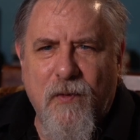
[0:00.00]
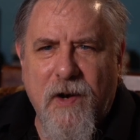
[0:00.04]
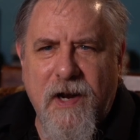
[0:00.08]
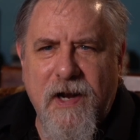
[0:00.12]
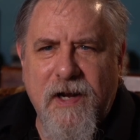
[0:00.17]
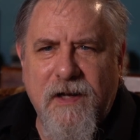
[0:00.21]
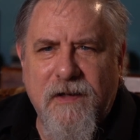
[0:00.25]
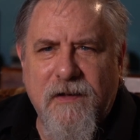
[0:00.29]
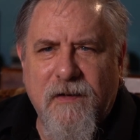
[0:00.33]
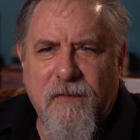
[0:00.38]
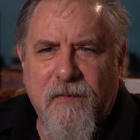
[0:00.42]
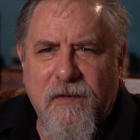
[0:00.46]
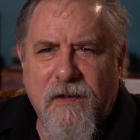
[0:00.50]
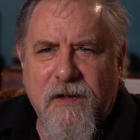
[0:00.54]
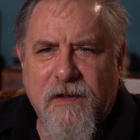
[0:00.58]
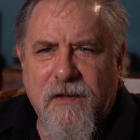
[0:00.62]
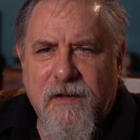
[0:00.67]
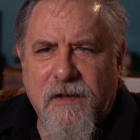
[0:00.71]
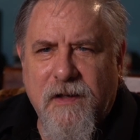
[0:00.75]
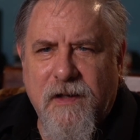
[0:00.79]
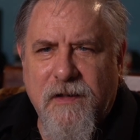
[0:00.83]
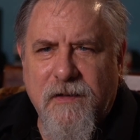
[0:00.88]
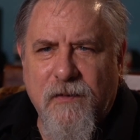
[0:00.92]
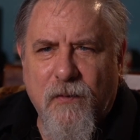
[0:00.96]
way,
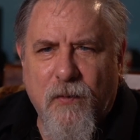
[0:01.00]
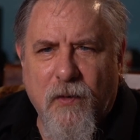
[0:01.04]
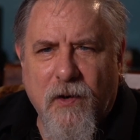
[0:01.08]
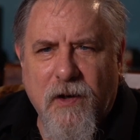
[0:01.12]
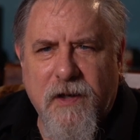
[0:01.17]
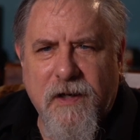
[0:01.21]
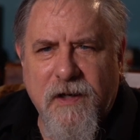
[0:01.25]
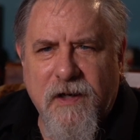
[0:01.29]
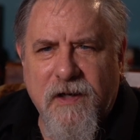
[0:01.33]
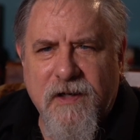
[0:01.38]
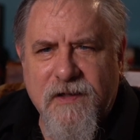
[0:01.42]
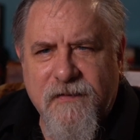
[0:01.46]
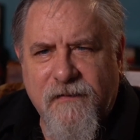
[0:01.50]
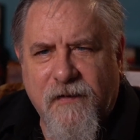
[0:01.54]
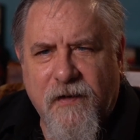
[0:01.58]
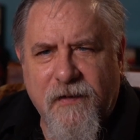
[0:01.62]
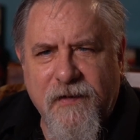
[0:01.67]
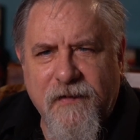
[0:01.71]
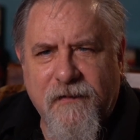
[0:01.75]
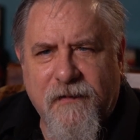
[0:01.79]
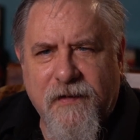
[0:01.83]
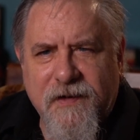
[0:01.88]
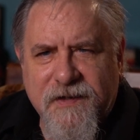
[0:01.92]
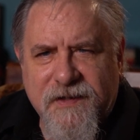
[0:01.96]
and the work in it is
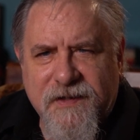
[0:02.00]
very, very